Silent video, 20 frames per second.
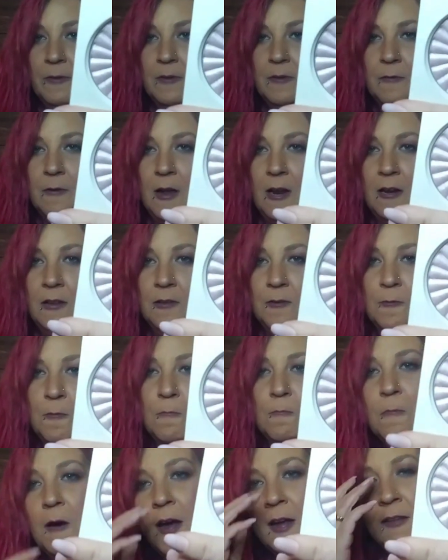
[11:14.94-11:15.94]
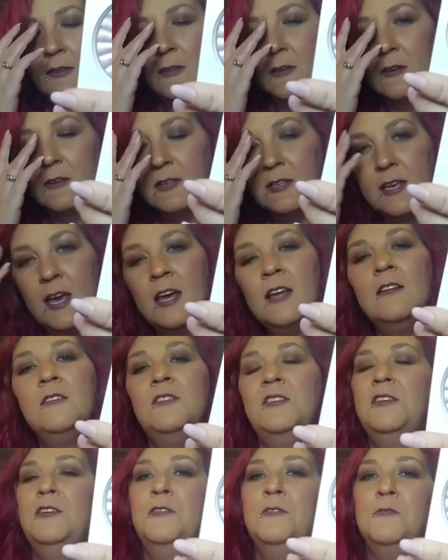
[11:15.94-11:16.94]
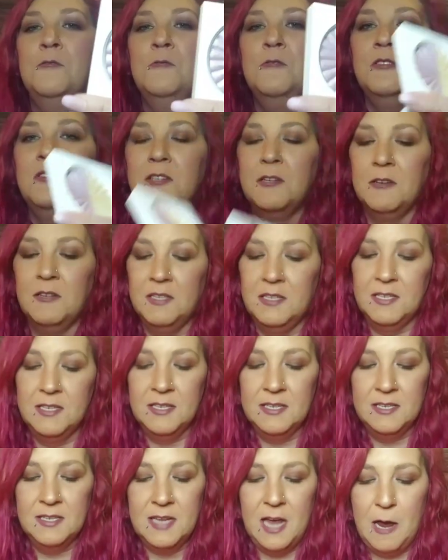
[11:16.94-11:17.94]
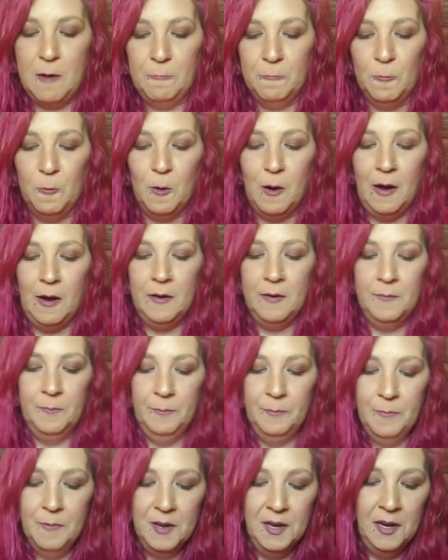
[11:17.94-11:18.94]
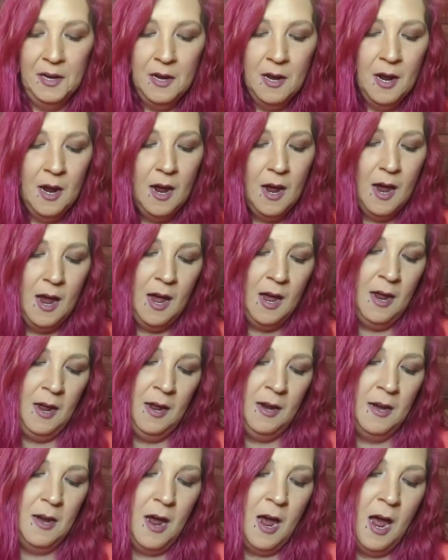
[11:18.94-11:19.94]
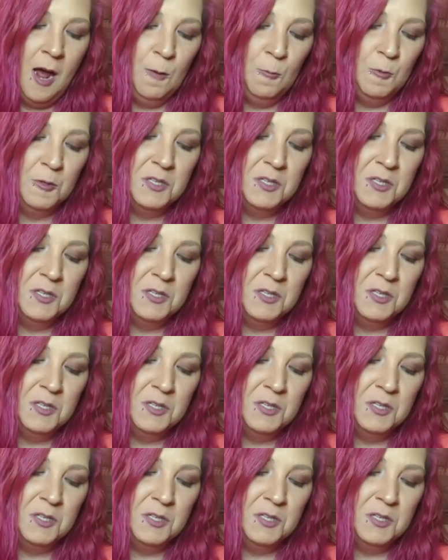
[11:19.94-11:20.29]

that is what mine looks like too. So it's the same one. And I will